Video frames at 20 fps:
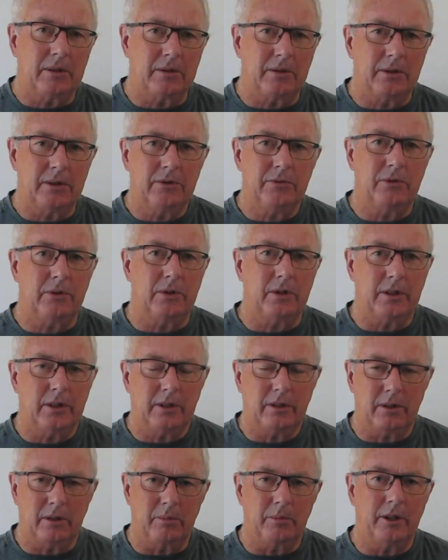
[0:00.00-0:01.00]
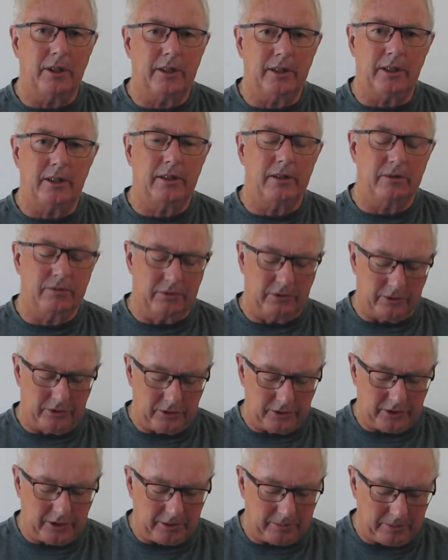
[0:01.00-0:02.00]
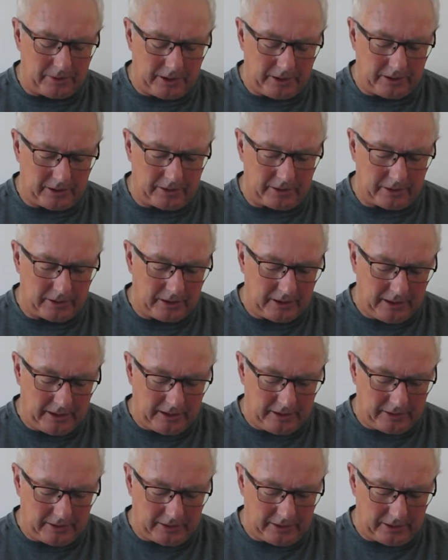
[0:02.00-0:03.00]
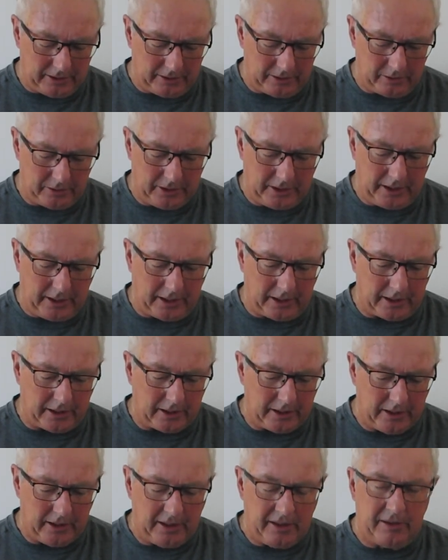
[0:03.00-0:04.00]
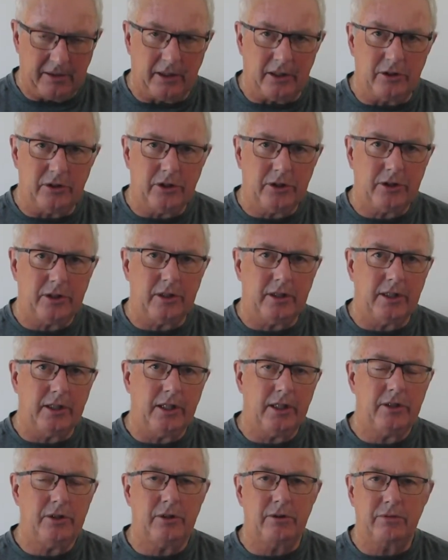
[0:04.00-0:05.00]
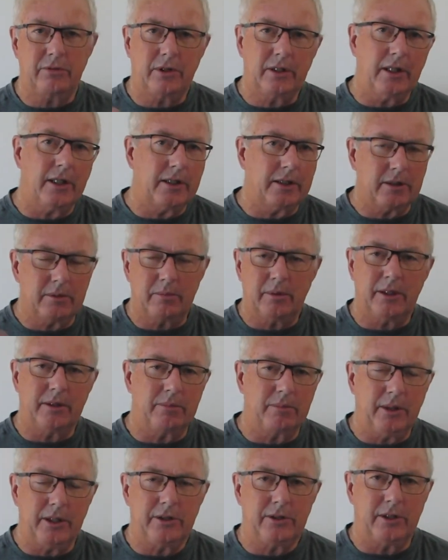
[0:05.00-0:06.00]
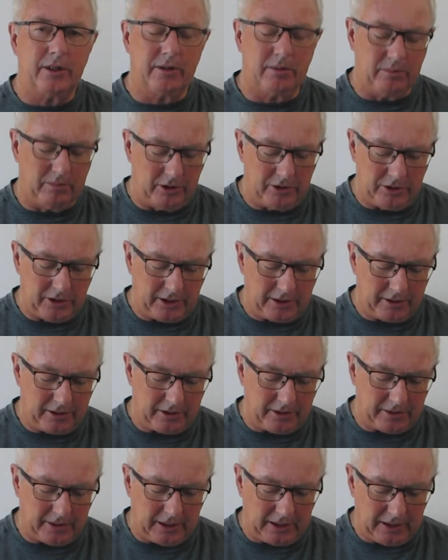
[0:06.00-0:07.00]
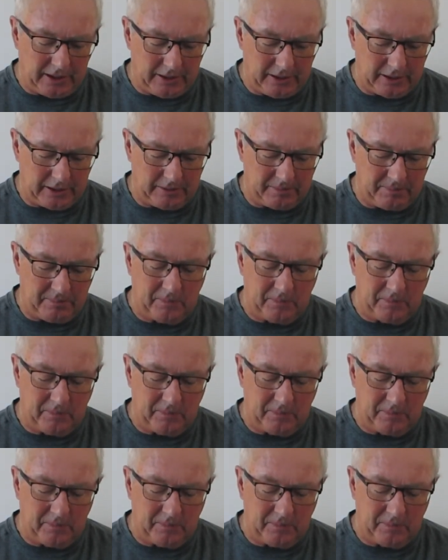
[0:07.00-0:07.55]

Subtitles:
different harmonic intervals that we can then look at. And just in case you've forgotten about basic music theory, the